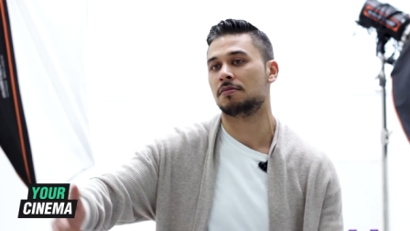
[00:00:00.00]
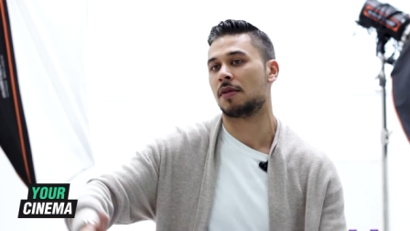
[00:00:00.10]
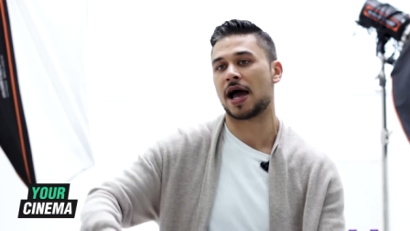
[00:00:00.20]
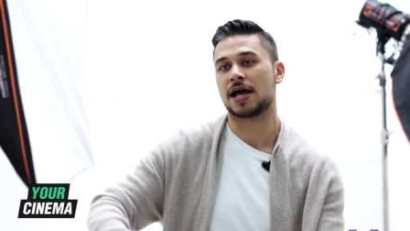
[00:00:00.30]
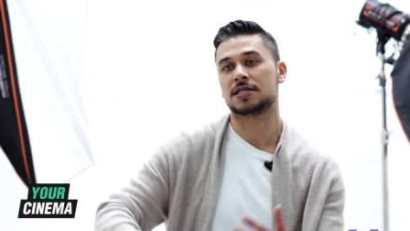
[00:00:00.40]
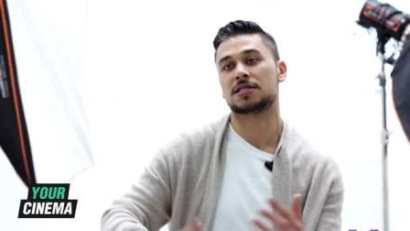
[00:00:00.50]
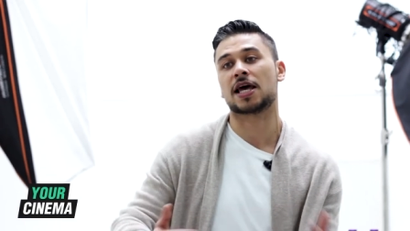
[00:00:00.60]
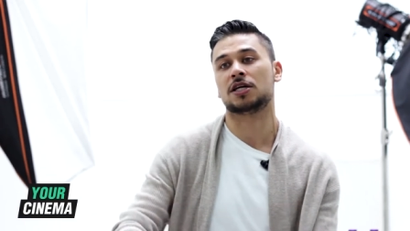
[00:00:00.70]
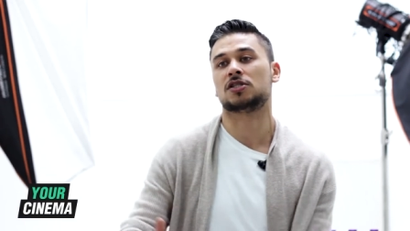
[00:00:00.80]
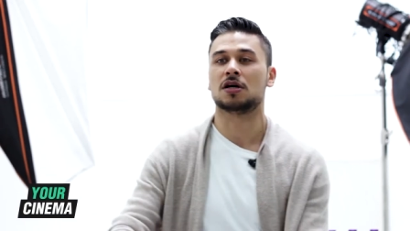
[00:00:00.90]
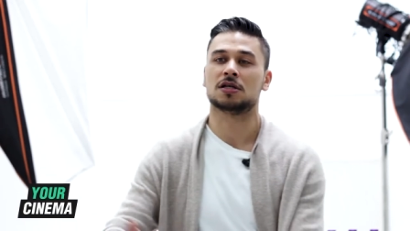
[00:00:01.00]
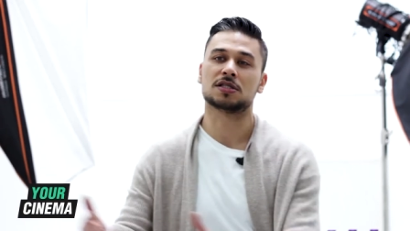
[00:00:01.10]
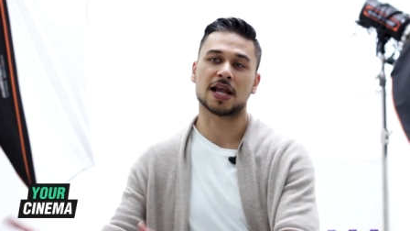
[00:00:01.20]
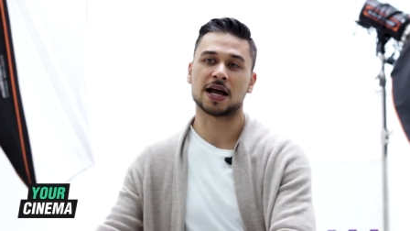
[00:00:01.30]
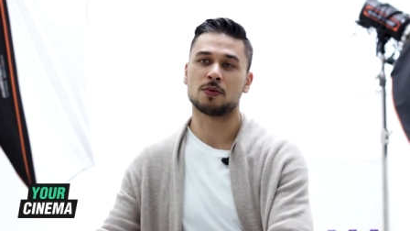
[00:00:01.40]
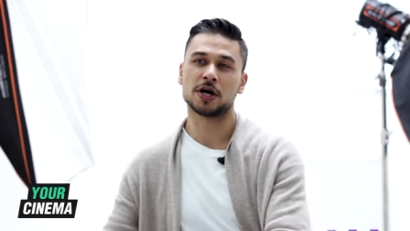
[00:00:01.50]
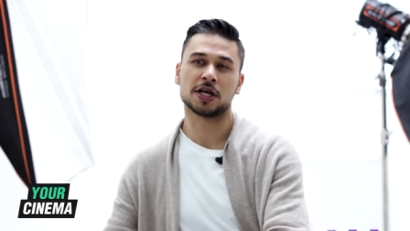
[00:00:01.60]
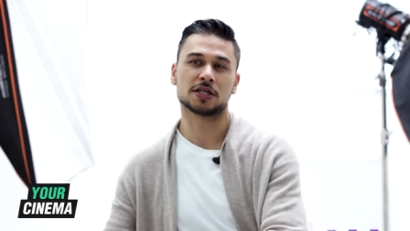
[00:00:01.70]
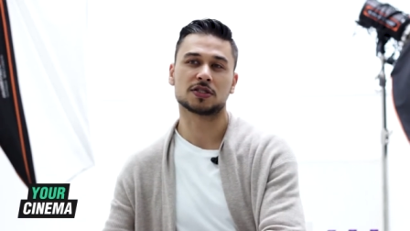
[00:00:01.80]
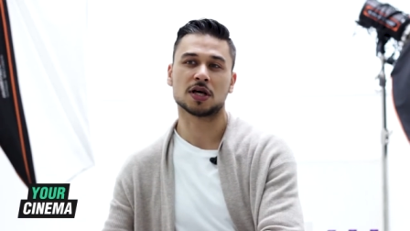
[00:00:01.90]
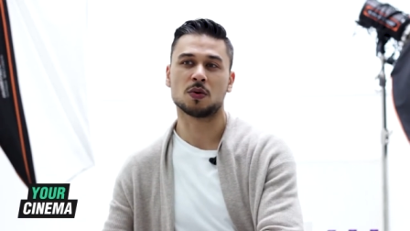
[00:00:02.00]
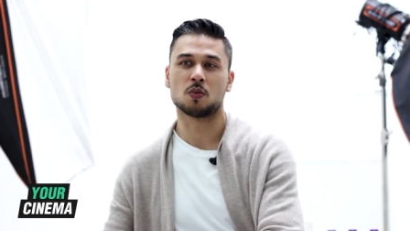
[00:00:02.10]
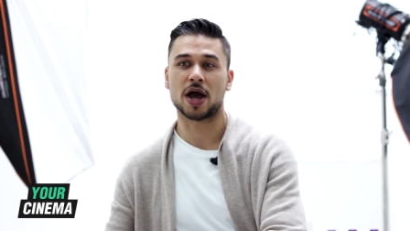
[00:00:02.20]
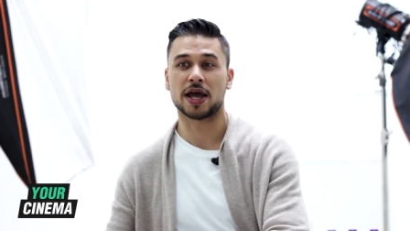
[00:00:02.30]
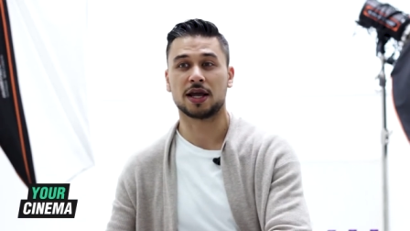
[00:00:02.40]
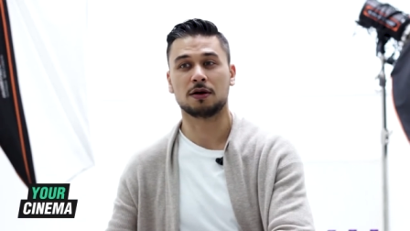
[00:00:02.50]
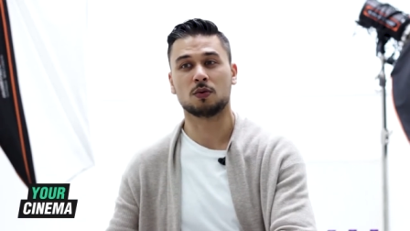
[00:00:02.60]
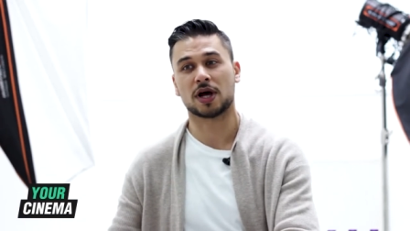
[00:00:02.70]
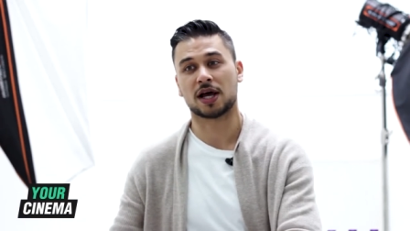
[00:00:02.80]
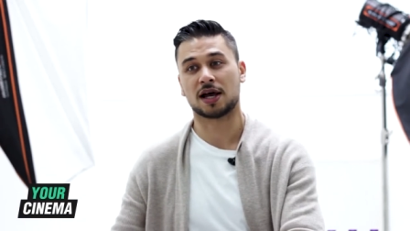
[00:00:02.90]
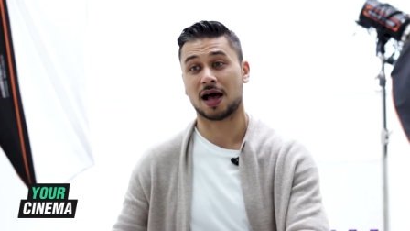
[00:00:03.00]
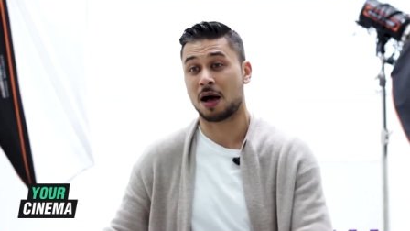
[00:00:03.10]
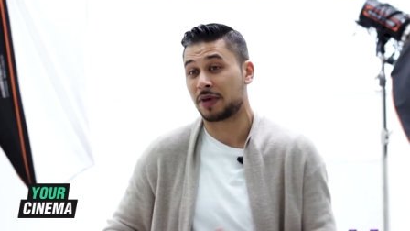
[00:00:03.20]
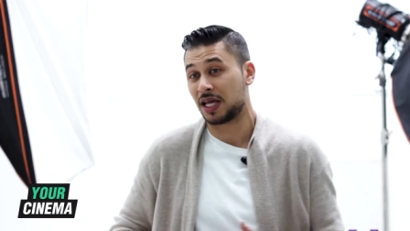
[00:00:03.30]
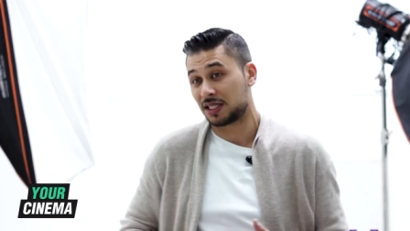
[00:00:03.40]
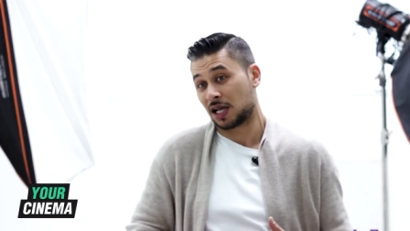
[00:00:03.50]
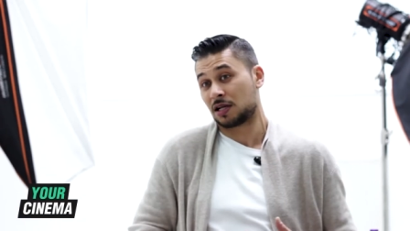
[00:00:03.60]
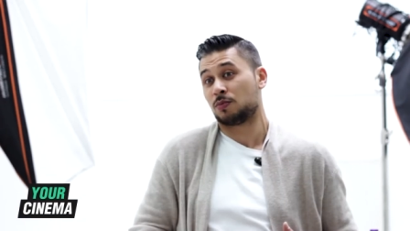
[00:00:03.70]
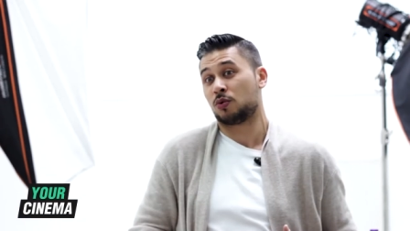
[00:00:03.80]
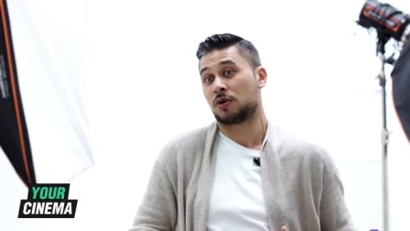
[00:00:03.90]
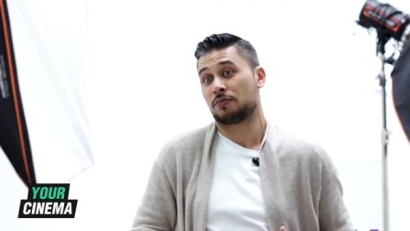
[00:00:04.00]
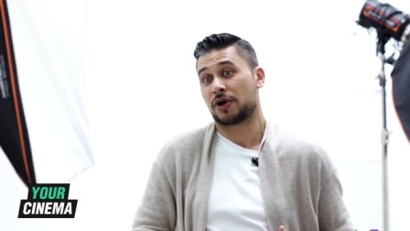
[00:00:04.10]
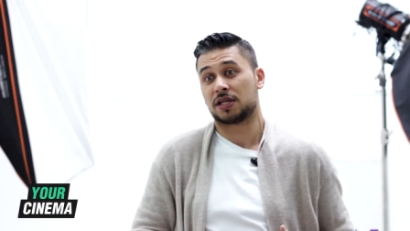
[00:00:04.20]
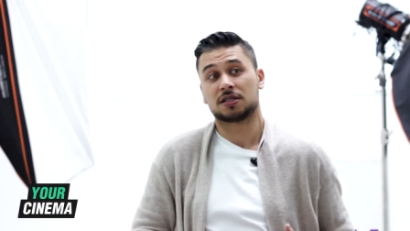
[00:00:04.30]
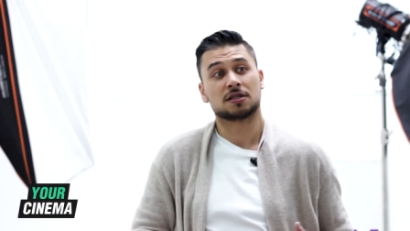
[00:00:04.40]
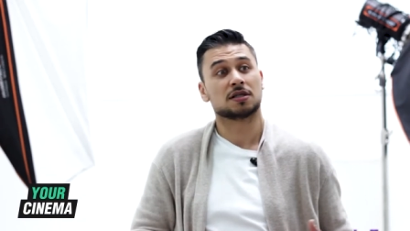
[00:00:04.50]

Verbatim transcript: might say a certain slang word in a certain way where I'm East London born and bred.